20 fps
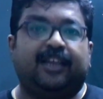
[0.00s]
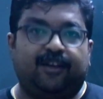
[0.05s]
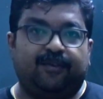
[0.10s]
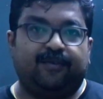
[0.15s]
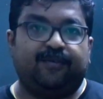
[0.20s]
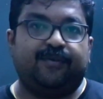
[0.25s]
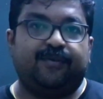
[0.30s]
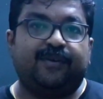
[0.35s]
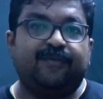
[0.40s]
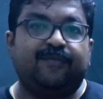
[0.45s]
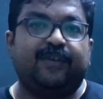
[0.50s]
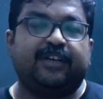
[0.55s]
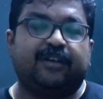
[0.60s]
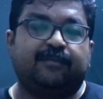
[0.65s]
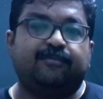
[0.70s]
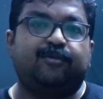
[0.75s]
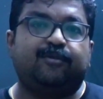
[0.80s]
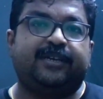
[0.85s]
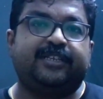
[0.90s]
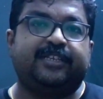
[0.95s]
Hello everyone,
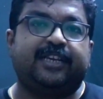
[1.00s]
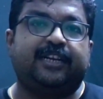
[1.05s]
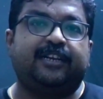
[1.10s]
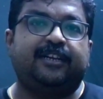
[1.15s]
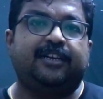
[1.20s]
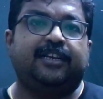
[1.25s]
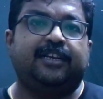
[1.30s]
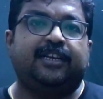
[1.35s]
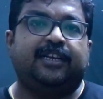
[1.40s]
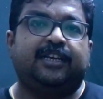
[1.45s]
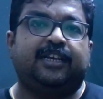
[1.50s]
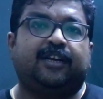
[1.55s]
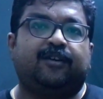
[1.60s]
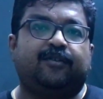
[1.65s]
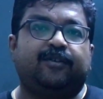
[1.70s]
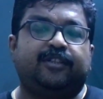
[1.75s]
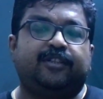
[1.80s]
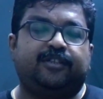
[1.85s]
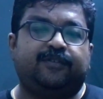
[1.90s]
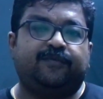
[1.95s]
welcome to my channel.
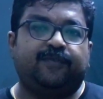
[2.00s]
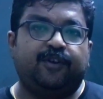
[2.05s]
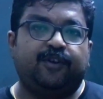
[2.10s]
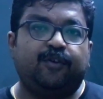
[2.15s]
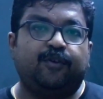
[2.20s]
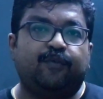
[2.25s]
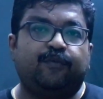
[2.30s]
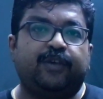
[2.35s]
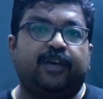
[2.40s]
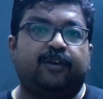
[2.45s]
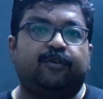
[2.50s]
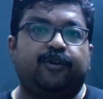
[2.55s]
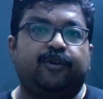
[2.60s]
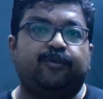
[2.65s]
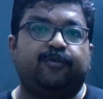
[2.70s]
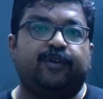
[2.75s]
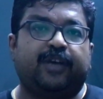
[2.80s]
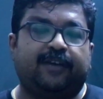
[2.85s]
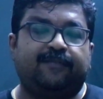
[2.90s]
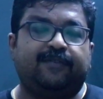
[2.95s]
Now in this video we are
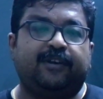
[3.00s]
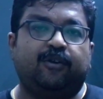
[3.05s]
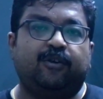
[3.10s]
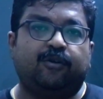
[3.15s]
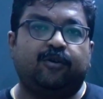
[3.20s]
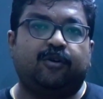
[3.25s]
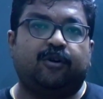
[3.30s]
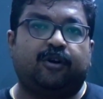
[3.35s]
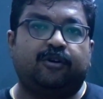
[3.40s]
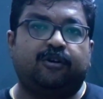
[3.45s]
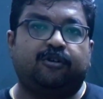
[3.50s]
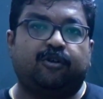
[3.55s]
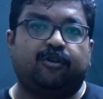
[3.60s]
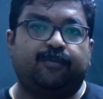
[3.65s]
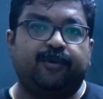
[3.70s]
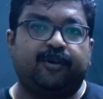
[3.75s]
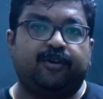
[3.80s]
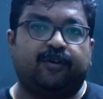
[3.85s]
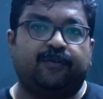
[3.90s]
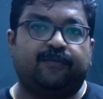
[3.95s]
going to have a look on the
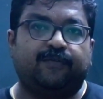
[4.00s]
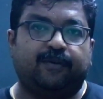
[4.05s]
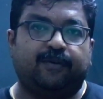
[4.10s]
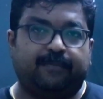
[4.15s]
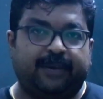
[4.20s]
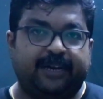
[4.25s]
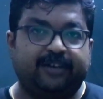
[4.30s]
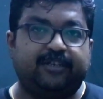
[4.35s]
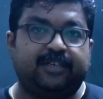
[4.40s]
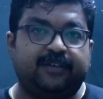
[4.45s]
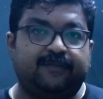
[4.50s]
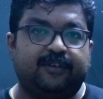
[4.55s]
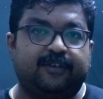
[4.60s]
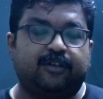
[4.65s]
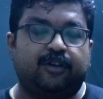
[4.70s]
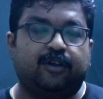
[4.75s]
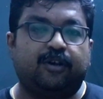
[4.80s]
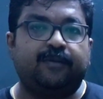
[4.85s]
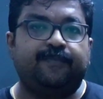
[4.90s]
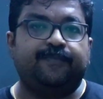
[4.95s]
topic of
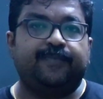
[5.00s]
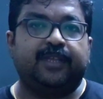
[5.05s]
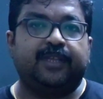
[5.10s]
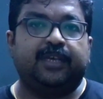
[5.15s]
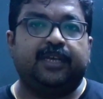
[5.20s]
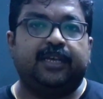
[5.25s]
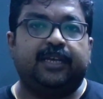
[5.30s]
Biot-Savart's law.